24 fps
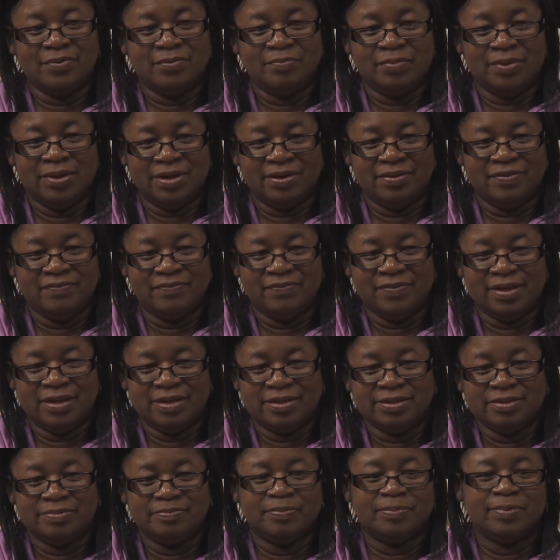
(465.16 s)
for
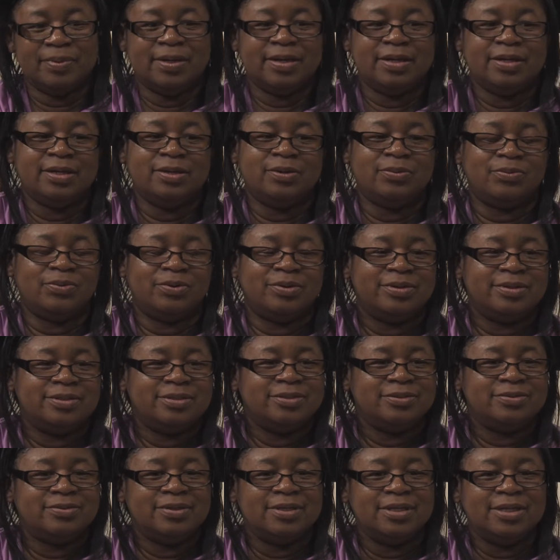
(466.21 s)
benefits, but in order
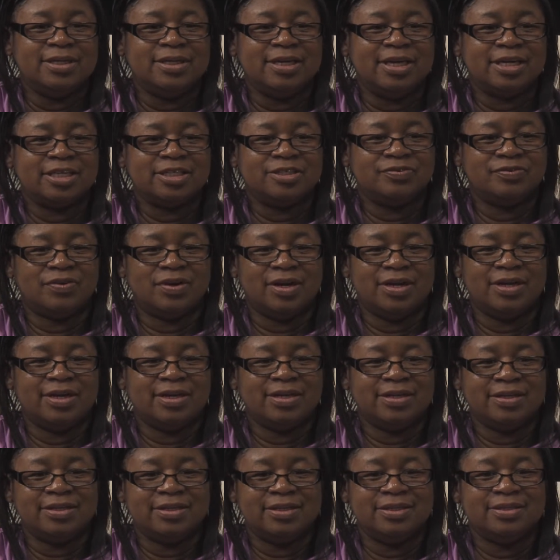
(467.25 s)
to
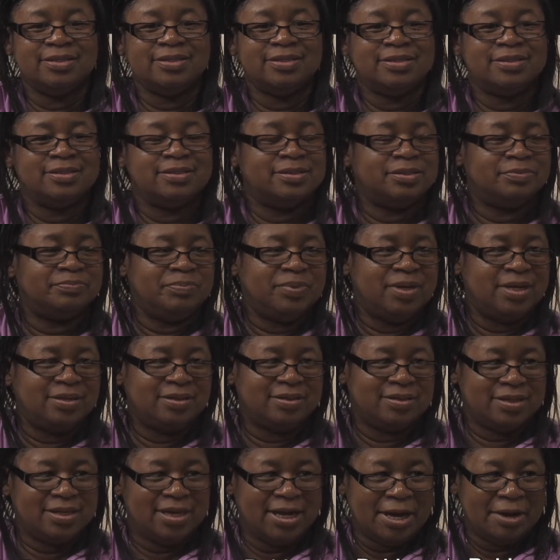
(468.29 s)
electronically
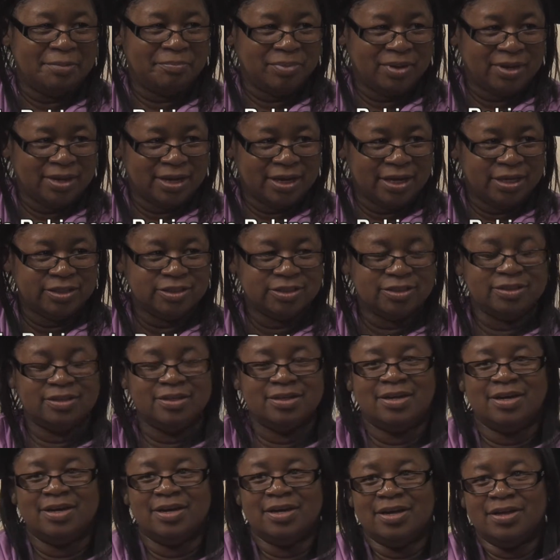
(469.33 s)
submit the application,
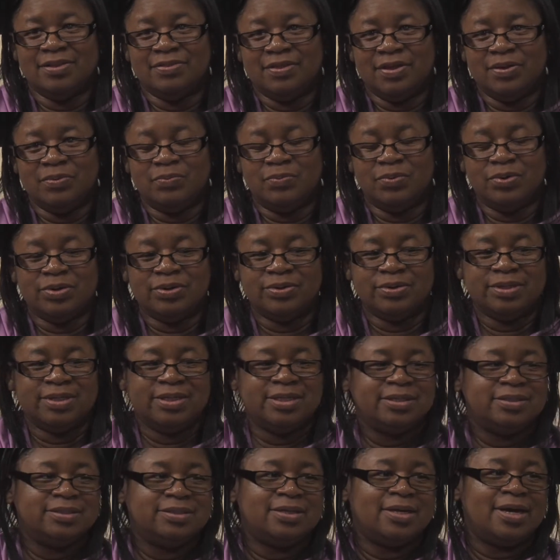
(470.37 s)
they will
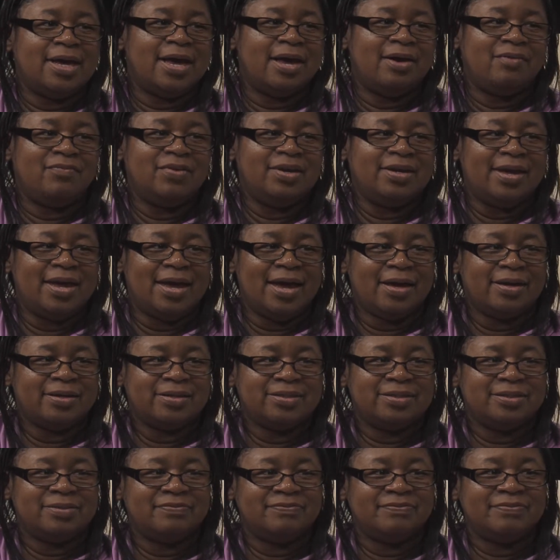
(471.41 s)
need to have an
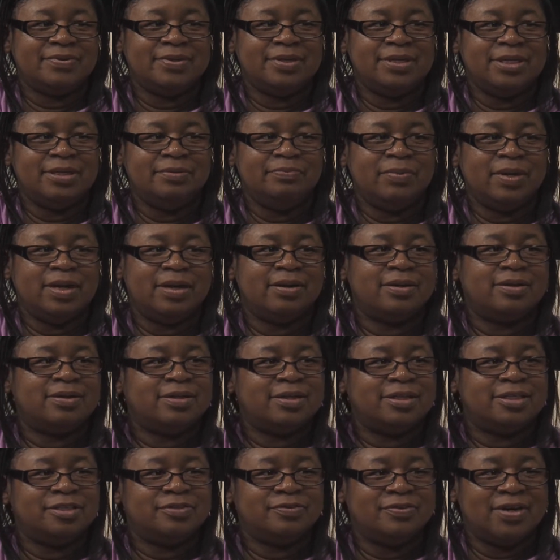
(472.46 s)
active email
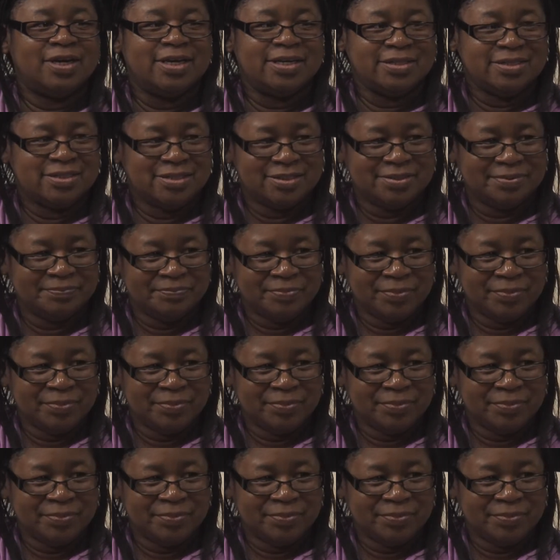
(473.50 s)
address,